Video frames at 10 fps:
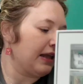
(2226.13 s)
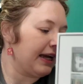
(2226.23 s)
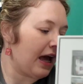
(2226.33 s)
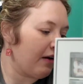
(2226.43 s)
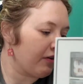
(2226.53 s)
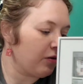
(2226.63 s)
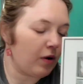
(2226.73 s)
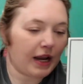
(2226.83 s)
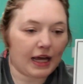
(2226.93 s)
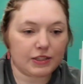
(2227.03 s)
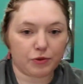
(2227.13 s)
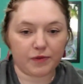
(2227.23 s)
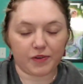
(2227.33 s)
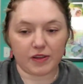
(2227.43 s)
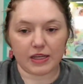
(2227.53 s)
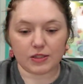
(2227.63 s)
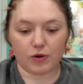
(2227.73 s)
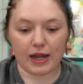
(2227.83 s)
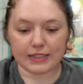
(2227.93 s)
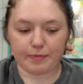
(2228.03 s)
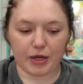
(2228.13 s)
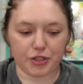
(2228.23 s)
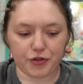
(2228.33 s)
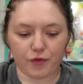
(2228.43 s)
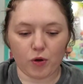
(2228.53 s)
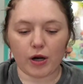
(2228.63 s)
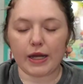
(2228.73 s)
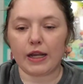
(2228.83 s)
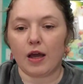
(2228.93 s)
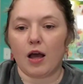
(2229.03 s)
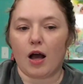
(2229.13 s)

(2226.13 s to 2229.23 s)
like everyone has room for this or has a budget for it.